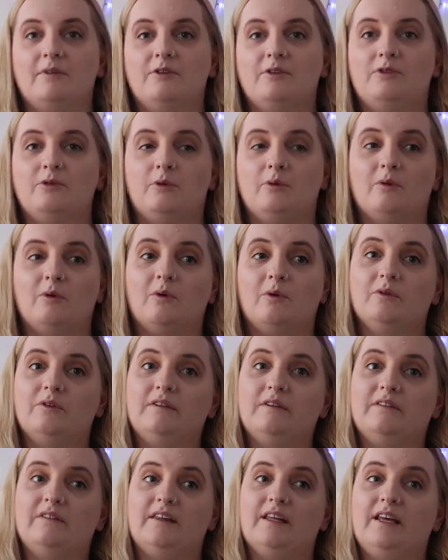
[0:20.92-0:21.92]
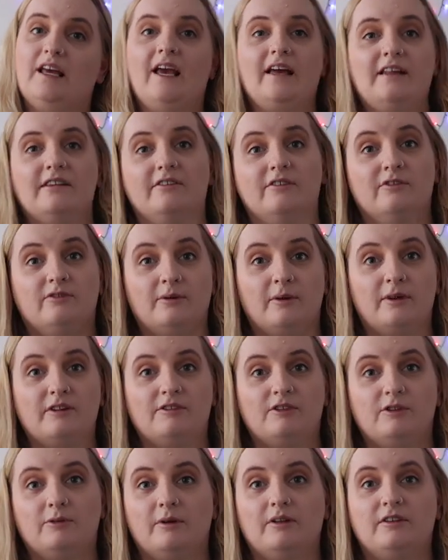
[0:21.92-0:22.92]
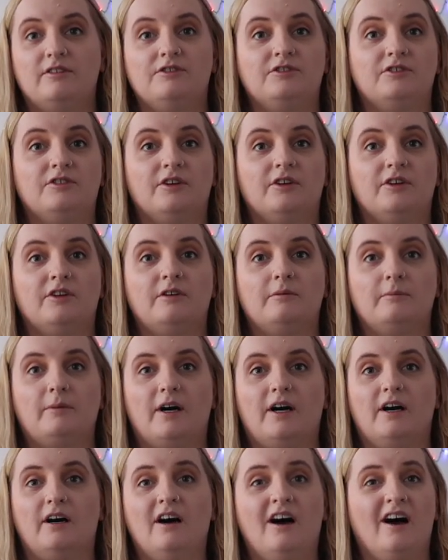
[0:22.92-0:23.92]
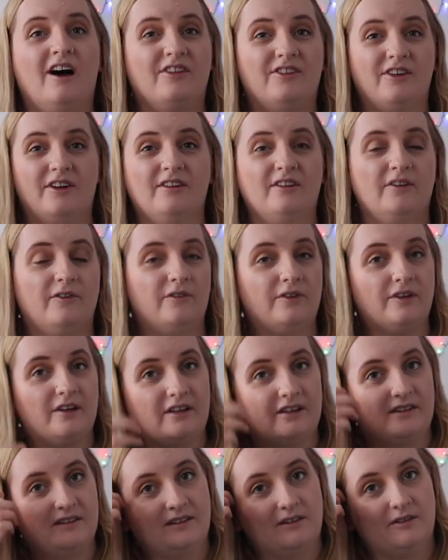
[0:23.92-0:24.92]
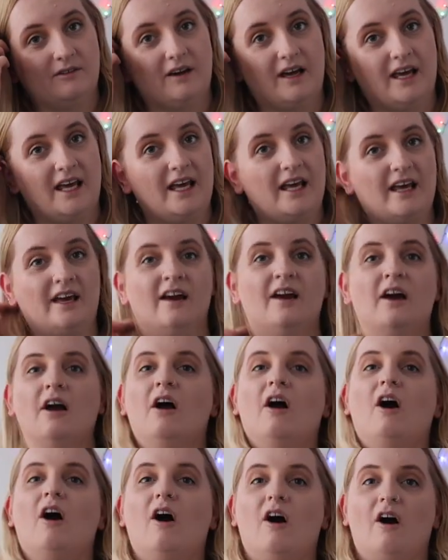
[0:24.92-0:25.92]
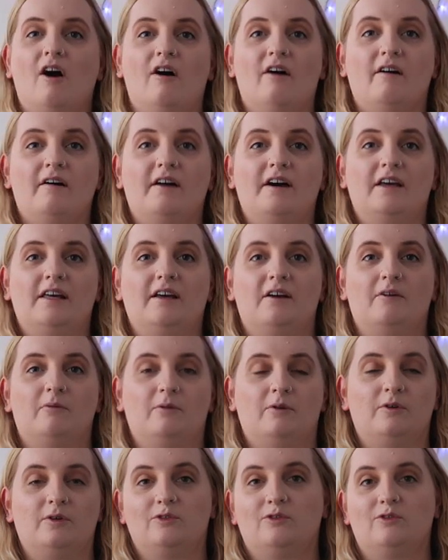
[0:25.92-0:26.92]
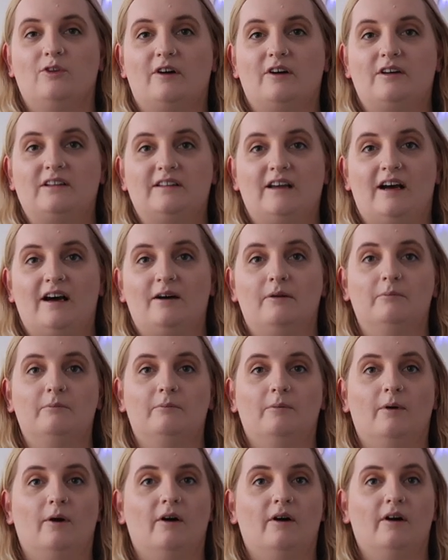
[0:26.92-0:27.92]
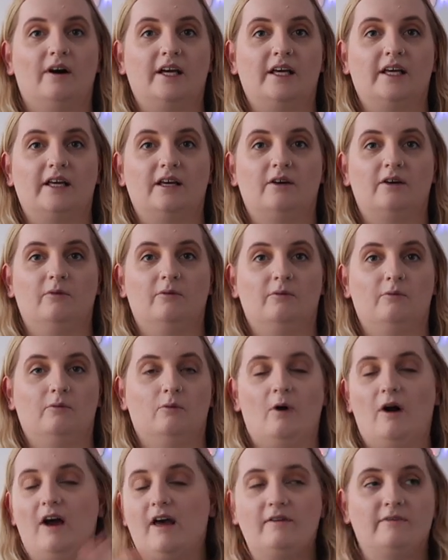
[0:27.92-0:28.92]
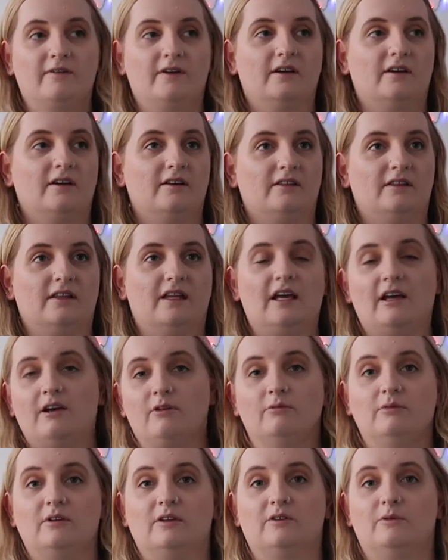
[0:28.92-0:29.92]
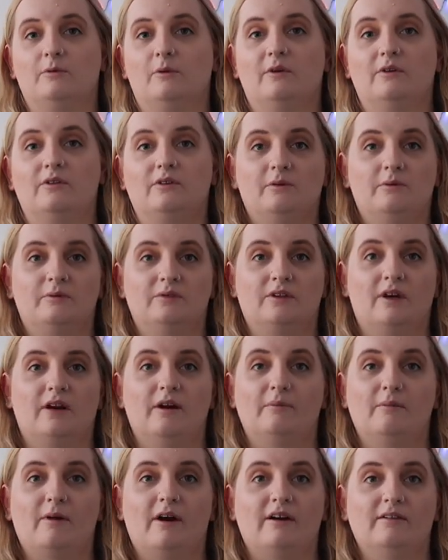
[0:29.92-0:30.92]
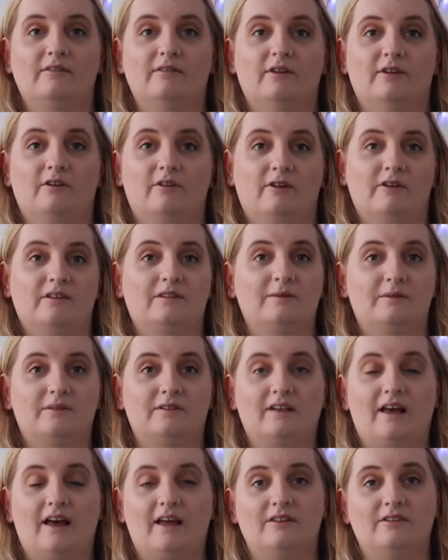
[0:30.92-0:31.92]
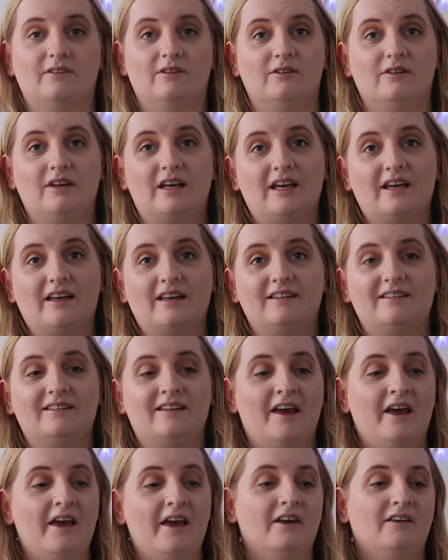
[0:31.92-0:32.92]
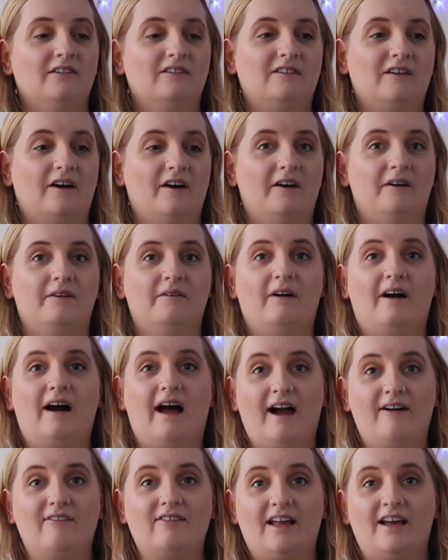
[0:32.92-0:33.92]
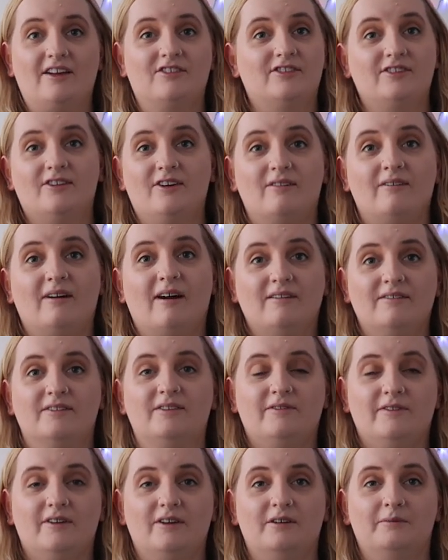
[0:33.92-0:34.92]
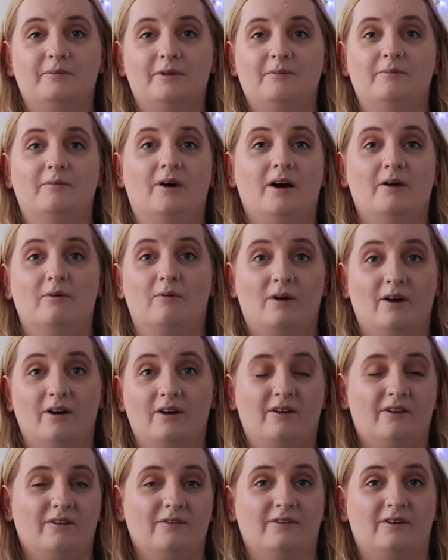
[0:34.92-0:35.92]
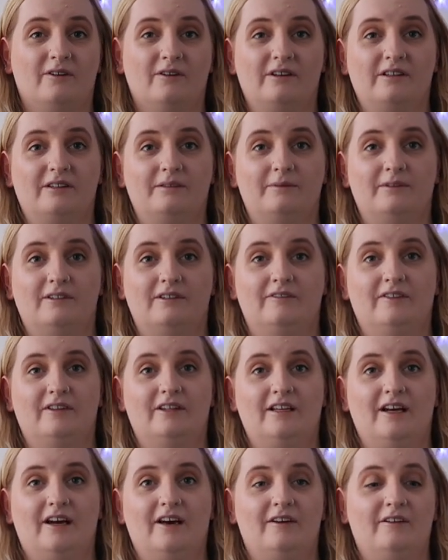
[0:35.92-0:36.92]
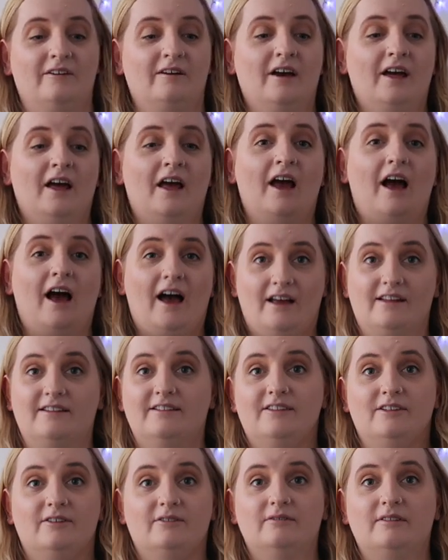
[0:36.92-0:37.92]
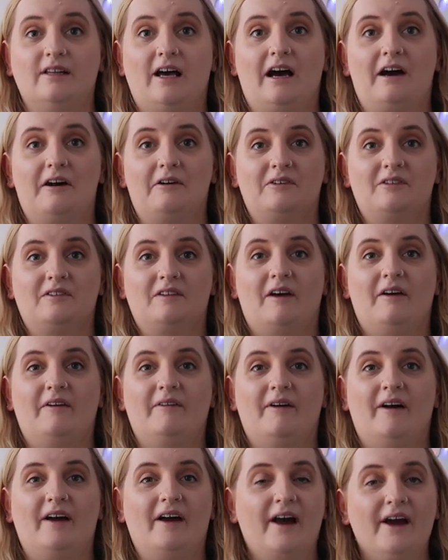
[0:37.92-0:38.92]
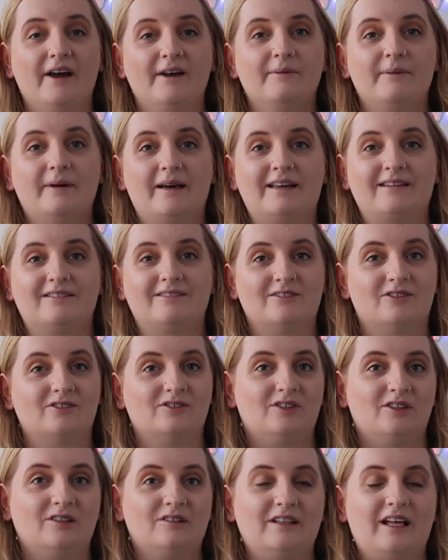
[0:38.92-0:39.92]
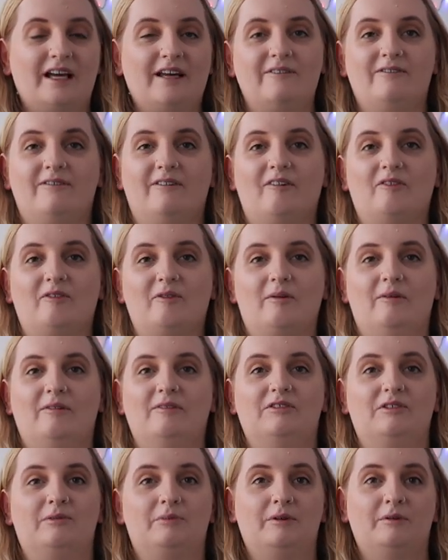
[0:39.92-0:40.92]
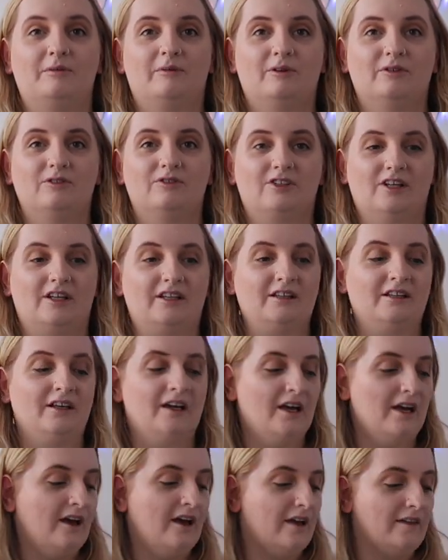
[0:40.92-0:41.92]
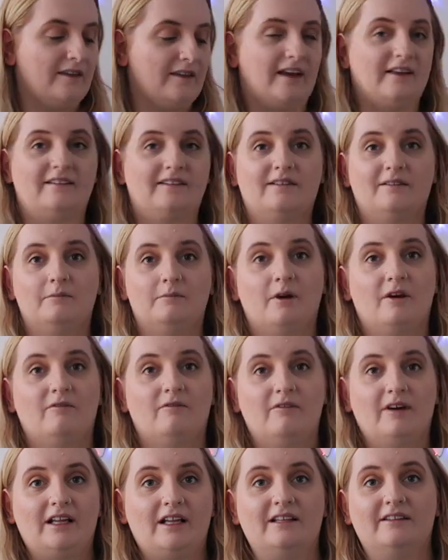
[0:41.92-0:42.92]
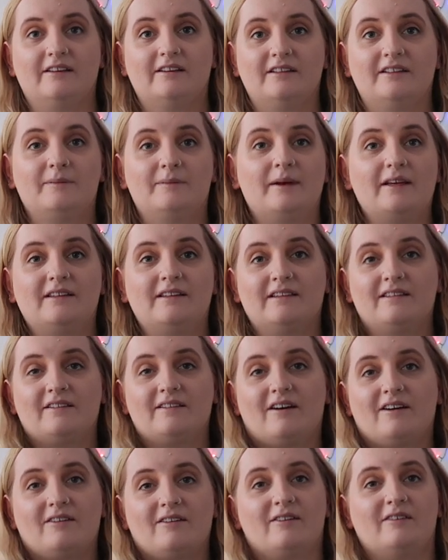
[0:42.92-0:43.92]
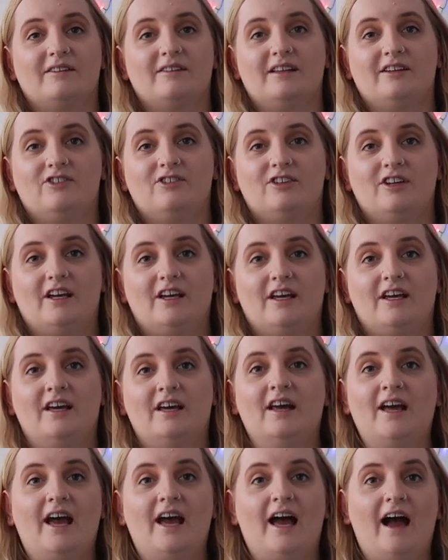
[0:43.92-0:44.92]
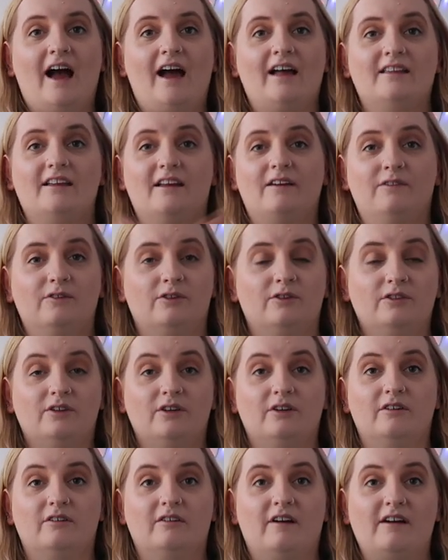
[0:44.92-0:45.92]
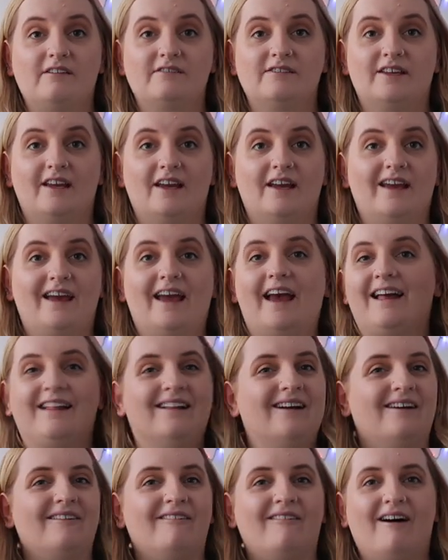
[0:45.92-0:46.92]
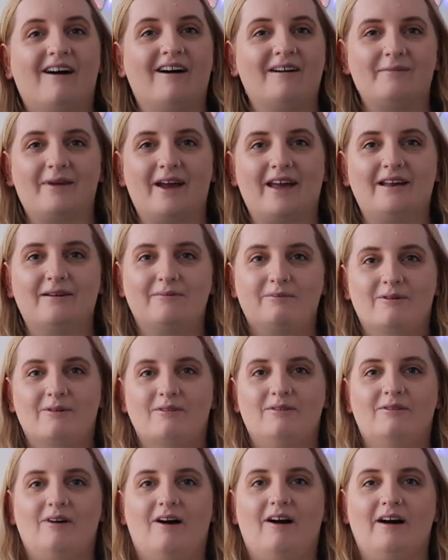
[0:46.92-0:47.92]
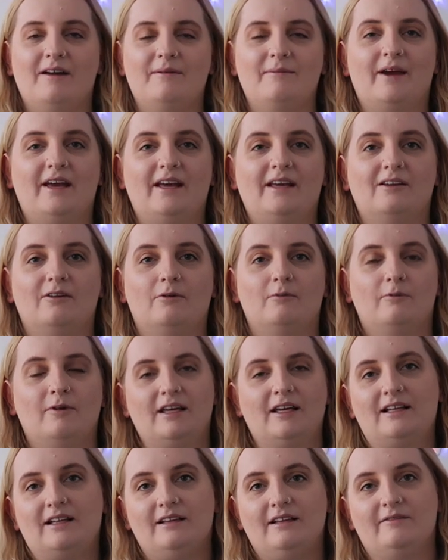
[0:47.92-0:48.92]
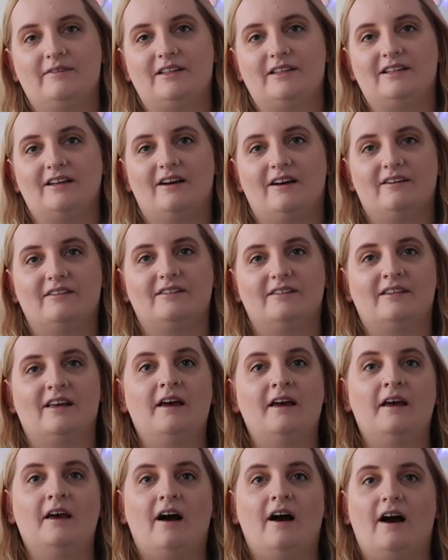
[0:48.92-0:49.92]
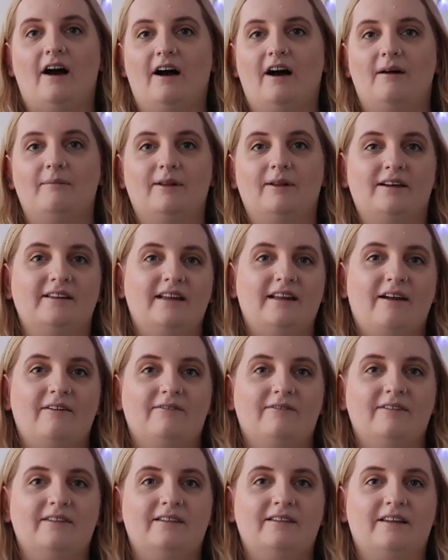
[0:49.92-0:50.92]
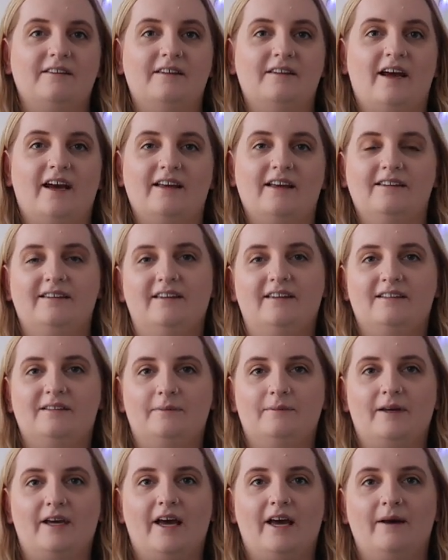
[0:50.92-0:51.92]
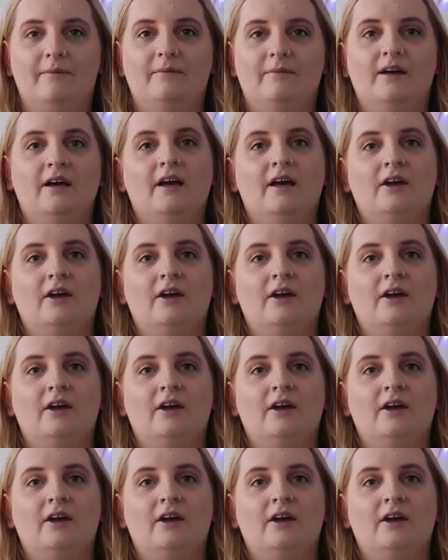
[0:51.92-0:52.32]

towards the end of 2022, but I don't know if you can still hear. I was struck down by whatever the illness was that was going around Christmas and New Year's. So I haven't actually got around to filming my what I got for Christmas video until now. So I hope it's not too late for everyone to be watching. There's some really nice pieces that I got this year. And if you're new around here, hello, I'm April. I make weekly videos. I upload every Sunday at 6 p.m.